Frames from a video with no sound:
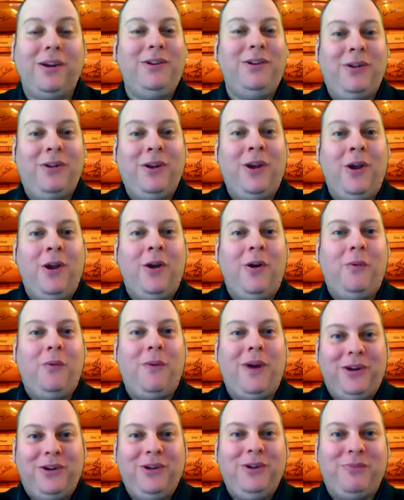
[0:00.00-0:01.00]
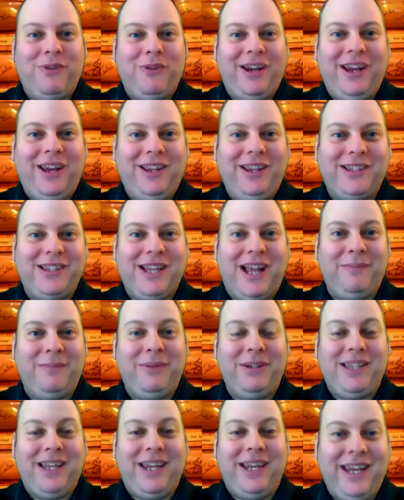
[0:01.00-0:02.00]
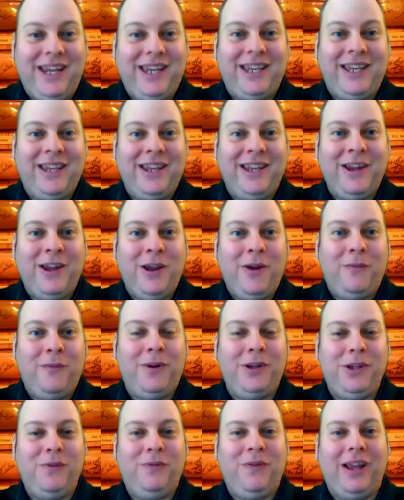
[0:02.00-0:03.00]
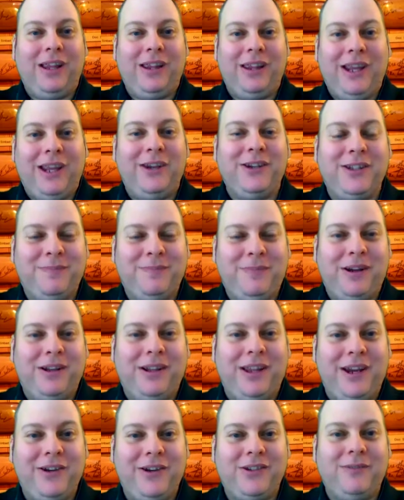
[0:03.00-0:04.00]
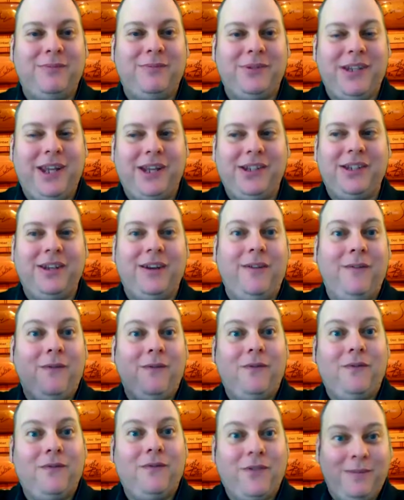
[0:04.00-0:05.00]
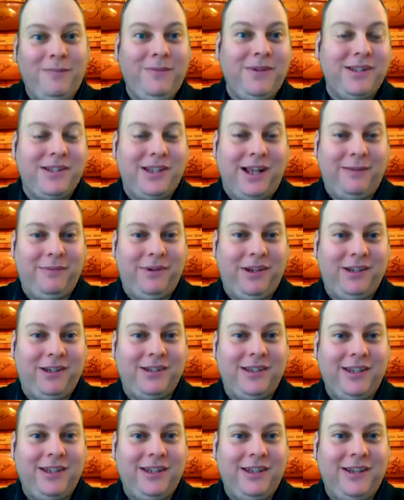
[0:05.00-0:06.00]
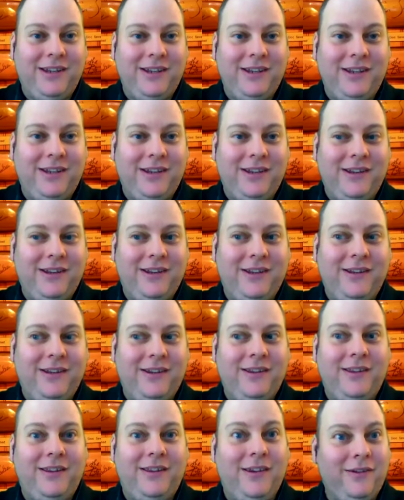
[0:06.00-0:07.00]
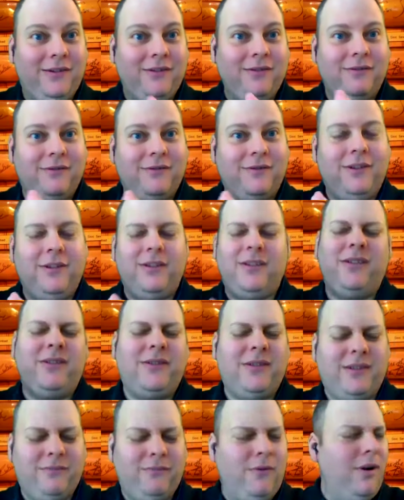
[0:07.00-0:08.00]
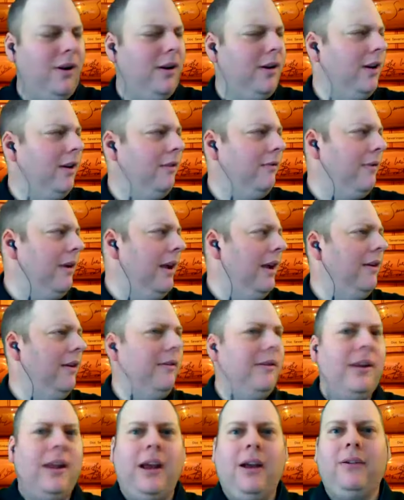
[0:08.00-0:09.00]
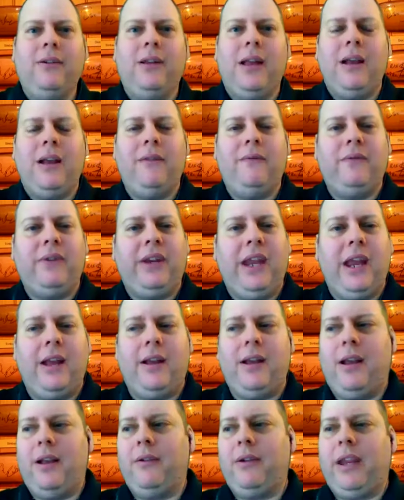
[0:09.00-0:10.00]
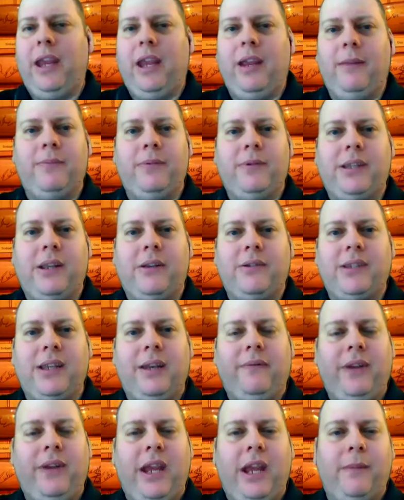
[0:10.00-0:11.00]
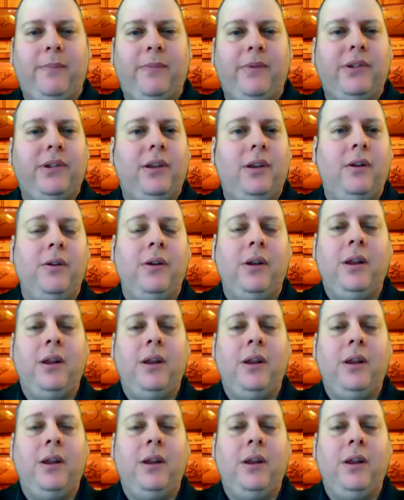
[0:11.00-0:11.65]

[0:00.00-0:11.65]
you bringing the zombies in when you've got layers upon layers of protection from the zombies? They're just walking around outside of campus, you know,